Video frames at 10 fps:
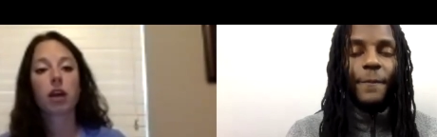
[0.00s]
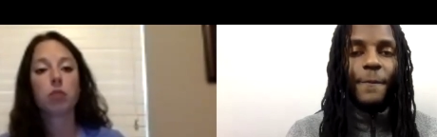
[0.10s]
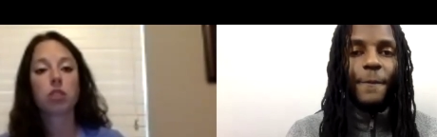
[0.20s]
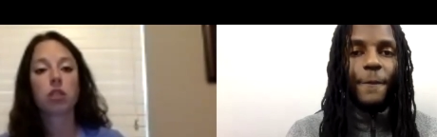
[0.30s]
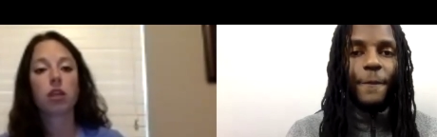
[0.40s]

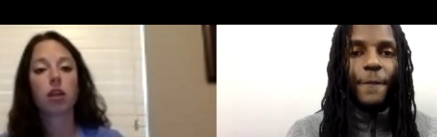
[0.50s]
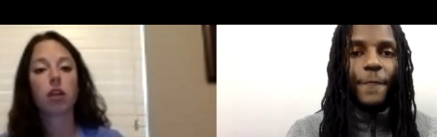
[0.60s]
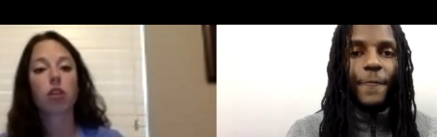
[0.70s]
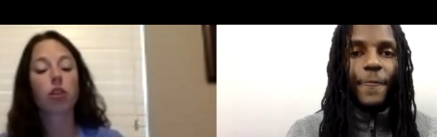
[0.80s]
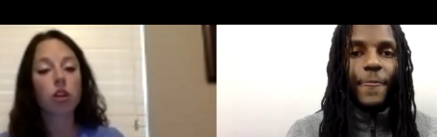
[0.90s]
Speaker 1: to
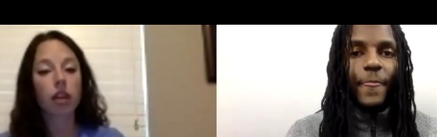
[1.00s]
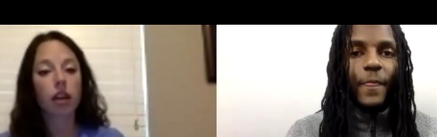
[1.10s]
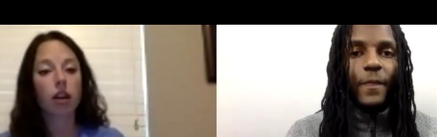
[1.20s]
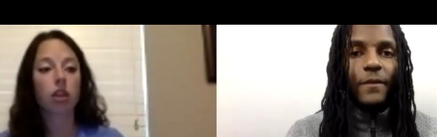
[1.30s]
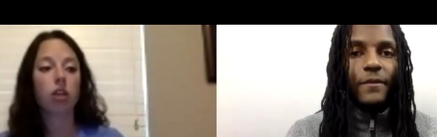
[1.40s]
third year,
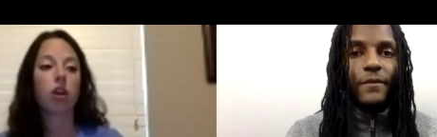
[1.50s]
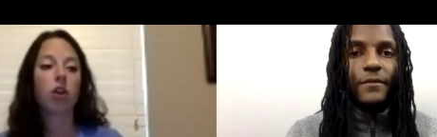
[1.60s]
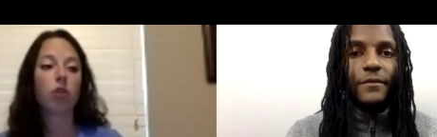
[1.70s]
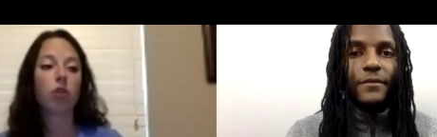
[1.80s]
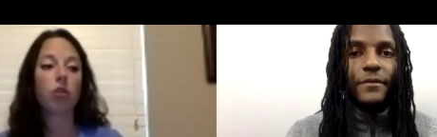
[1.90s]
you know,
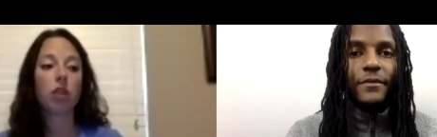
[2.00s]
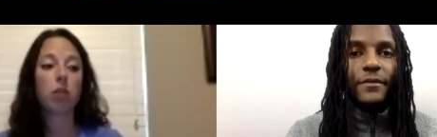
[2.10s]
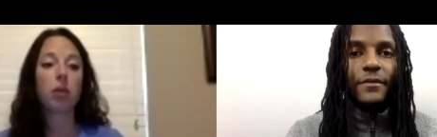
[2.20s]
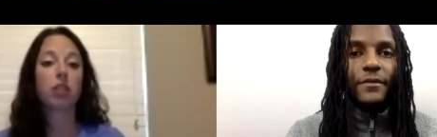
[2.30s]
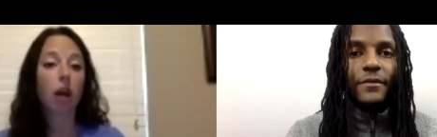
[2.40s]
you need to be
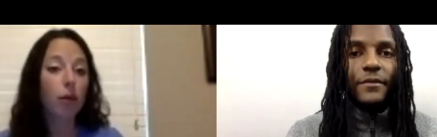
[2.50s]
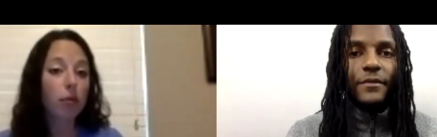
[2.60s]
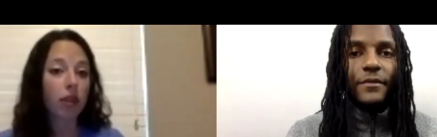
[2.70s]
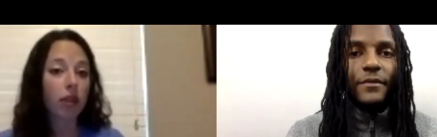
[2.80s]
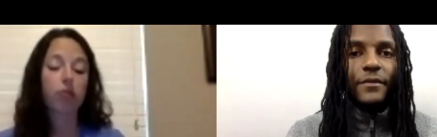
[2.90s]
on top of
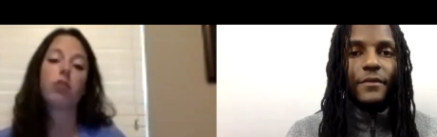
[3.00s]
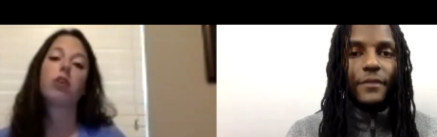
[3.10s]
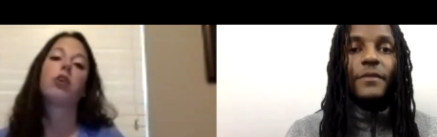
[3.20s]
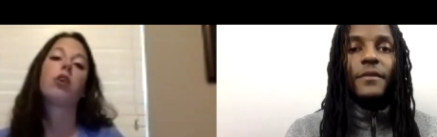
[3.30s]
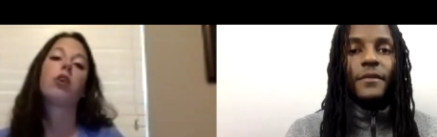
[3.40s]
it for
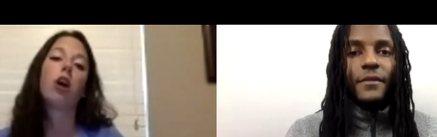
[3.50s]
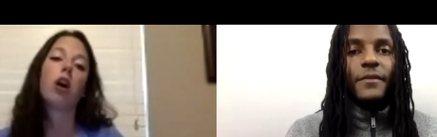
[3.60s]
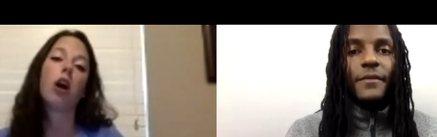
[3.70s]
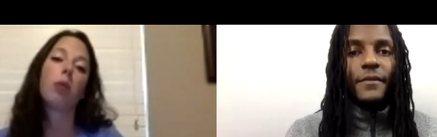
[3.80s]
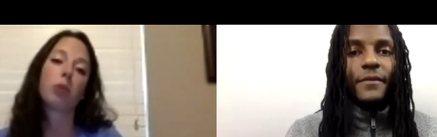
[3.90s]
your
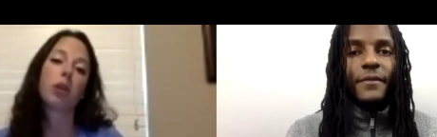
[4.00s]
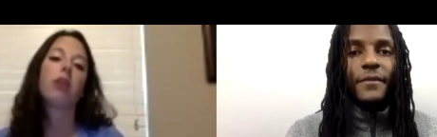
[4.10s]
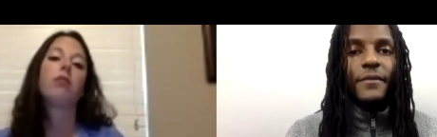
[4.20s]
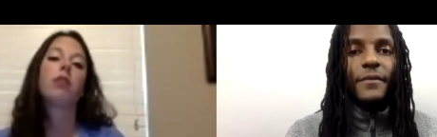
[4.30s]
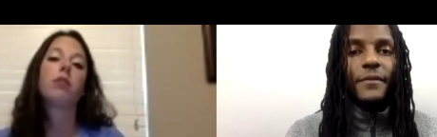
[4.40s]
operative
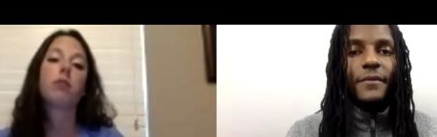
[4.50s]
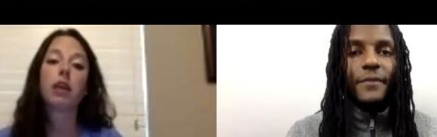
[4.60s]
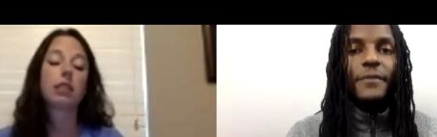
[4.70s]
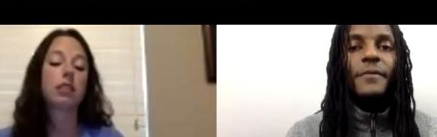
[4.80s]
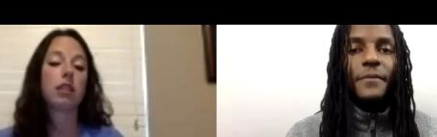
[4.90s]
and
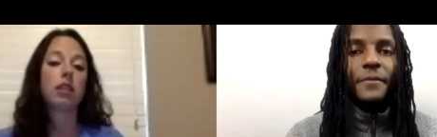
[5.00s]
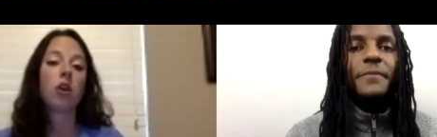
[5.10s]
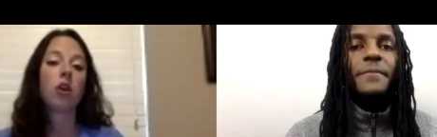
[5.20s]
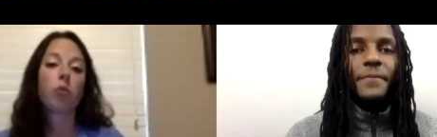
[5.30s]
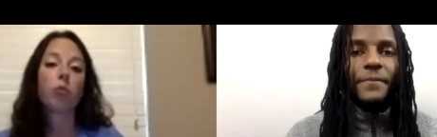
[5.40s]
fixed and
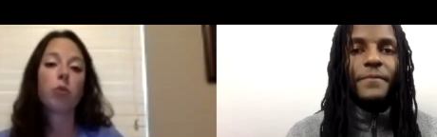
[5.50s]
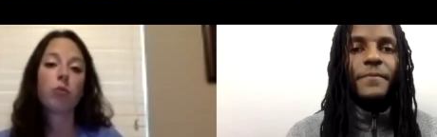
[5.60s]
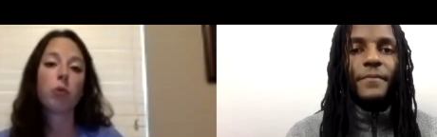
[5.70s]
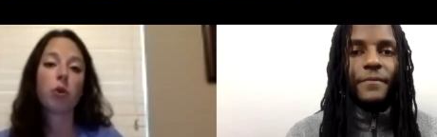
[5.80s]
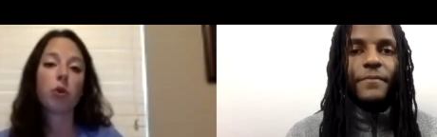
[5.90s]

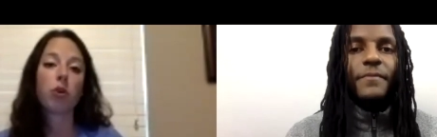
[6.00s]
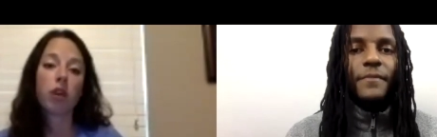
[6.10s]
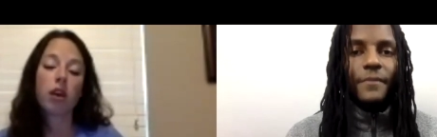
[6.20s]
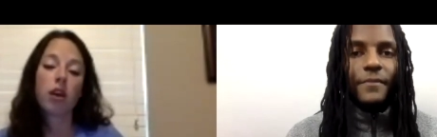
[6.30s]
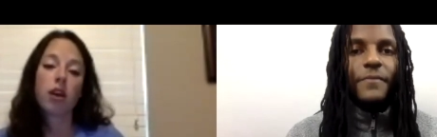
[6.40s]
removable
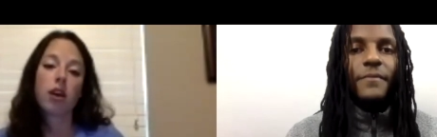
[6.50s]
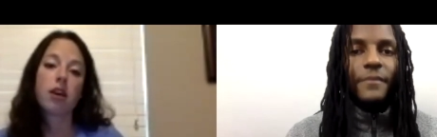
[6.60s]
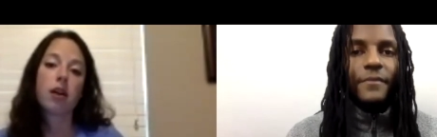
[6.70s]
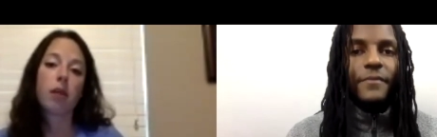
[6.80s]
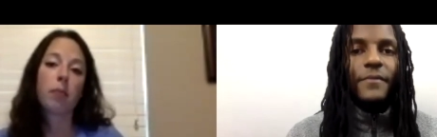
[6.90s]

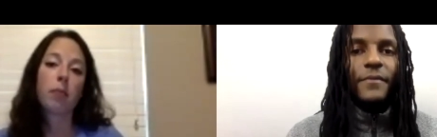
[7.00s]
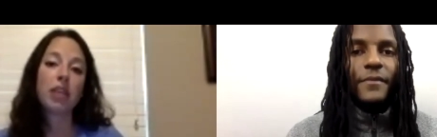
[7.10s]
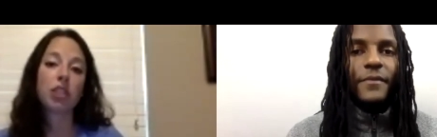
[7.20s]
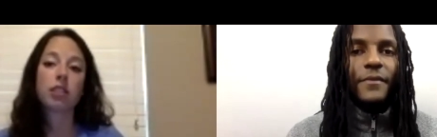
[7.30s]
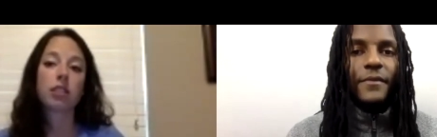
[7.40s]
um,
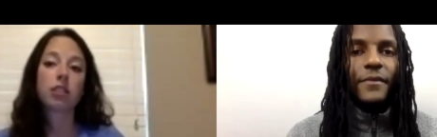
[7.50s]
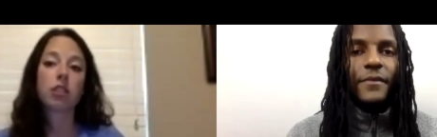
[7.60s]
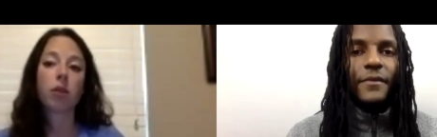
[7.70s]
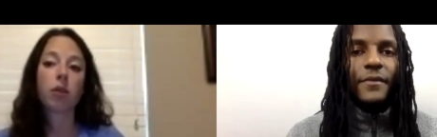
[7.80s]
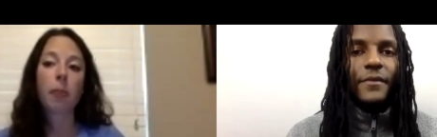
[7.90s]
patients. And
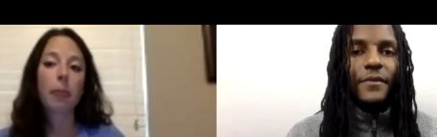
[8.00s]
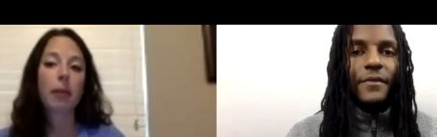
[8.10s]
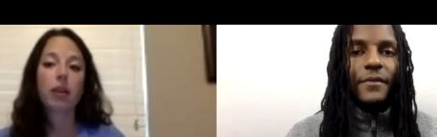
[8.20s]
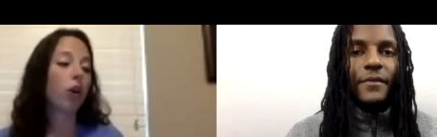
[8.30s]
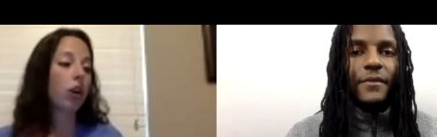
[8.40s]
so
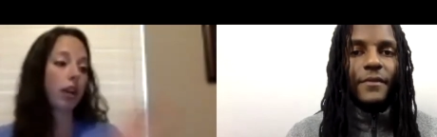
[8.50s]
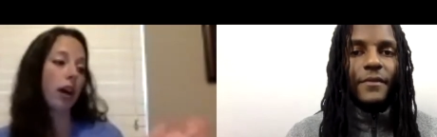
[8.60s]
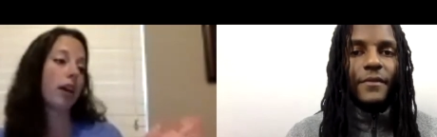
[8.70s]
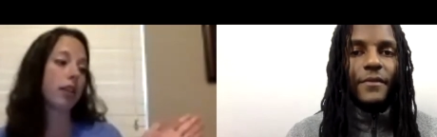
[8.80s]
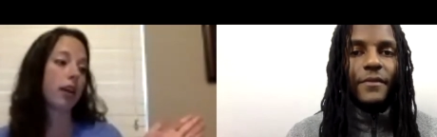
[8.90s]
you've already
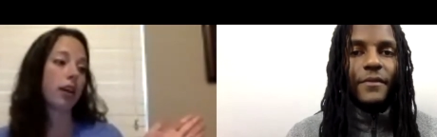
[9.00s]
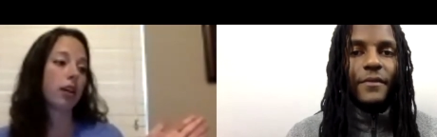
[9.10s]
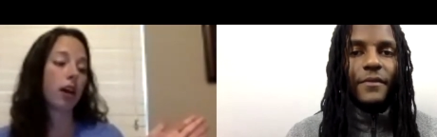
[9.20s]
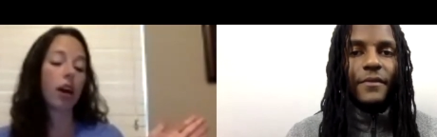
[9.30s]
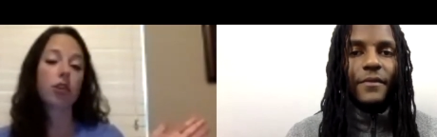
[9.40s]
got the
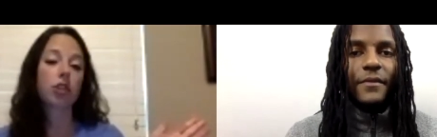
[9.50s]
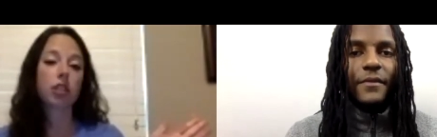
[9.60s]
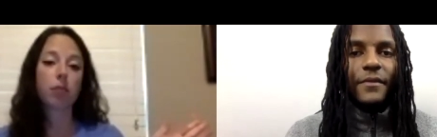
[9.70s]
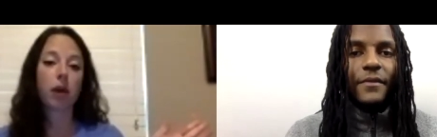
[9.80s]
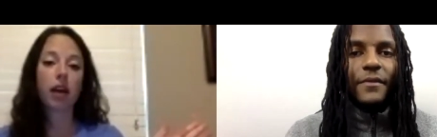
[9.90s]
other stuff
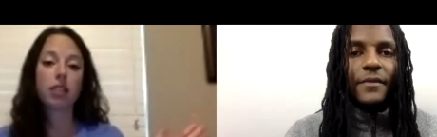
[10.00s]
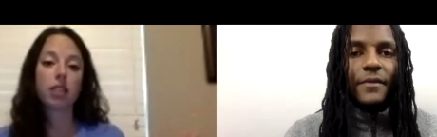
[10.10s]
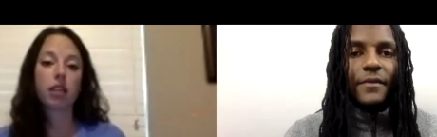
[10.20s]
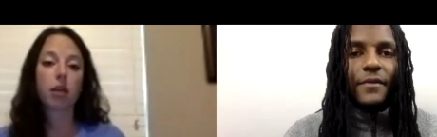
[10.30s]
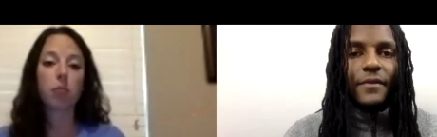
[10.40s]
behind you
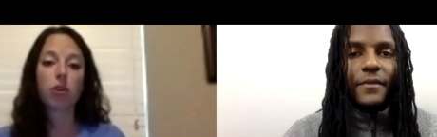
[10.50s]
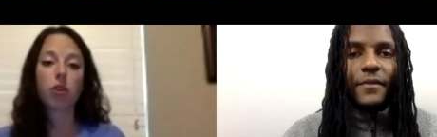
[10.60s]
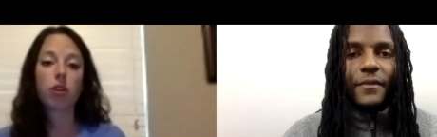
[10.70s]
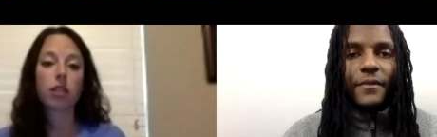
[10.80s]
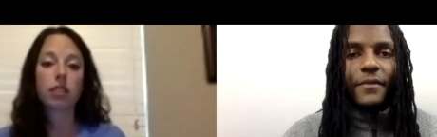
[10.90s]
the computer,
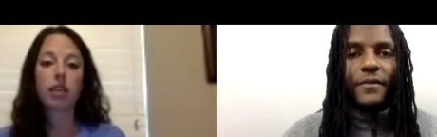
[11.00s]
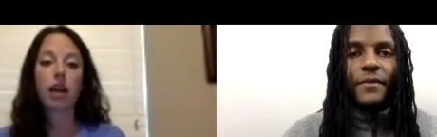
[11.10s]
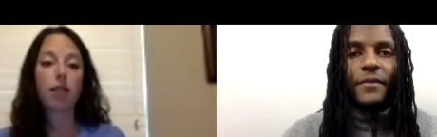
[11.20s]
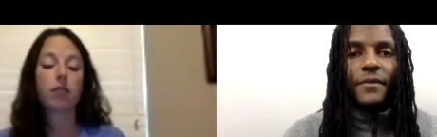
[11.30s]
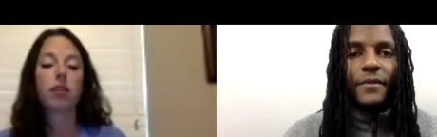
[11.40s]
the
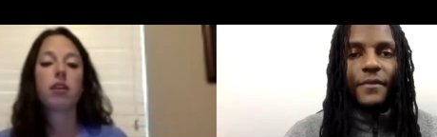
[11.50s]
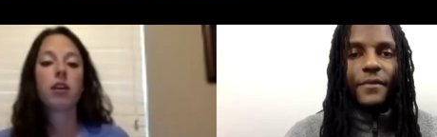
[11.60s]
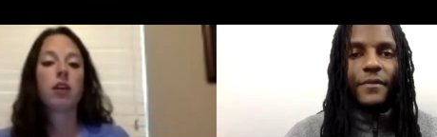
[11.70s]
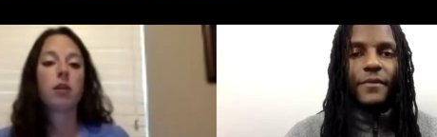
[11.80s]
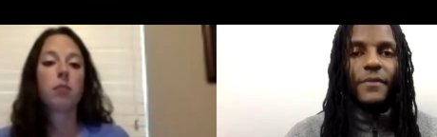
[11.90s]
staff, the
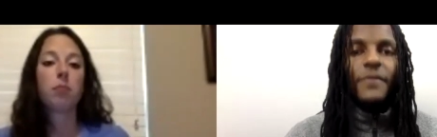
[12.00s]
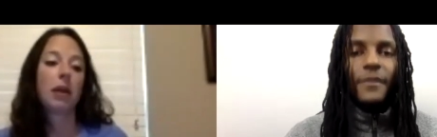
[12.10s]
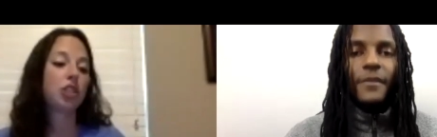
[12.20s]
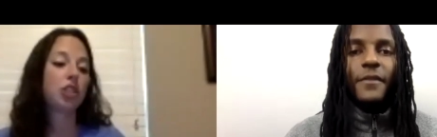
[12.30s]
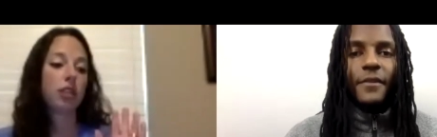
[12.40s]

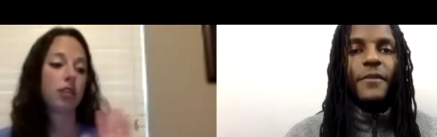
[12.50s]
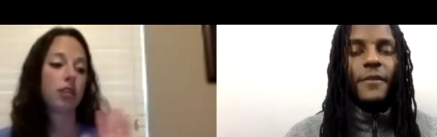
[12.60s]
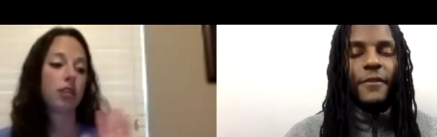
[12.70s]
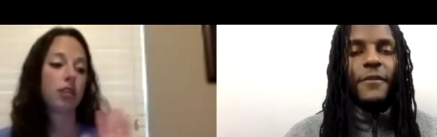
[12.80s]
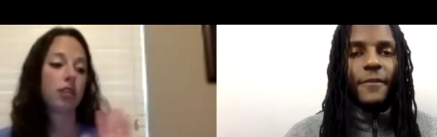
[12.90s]
patient
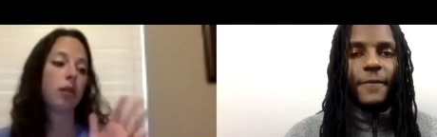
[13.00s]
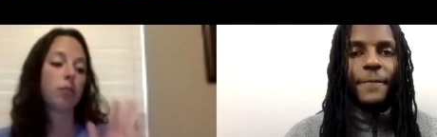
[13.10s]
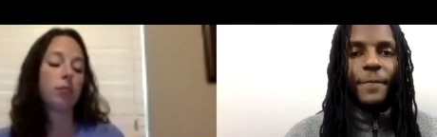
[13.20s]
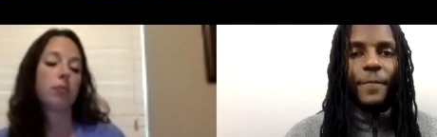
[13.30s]
um,